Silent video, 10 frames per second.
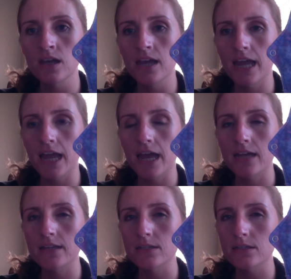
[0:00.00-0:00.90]

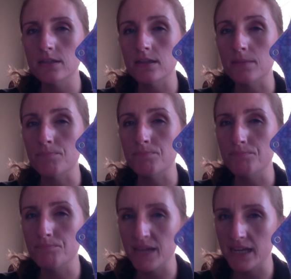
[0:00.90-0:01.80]
and the
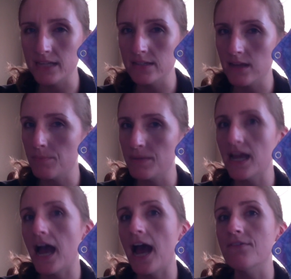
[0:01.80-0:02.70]
biggest
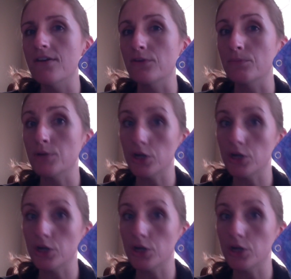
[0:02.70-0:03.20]
company I've ever